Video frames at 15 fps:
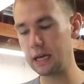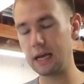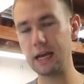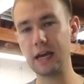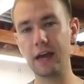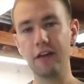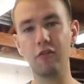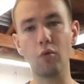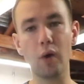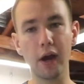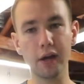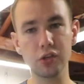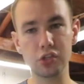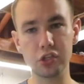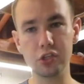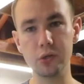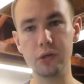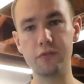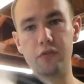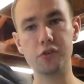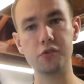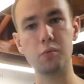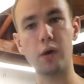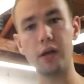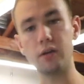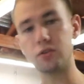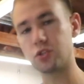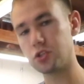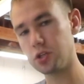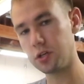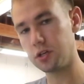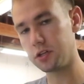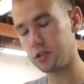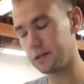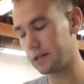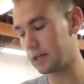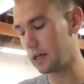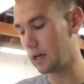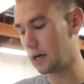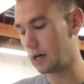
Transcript: and kind of why you should do it versus why you shouldn't do it,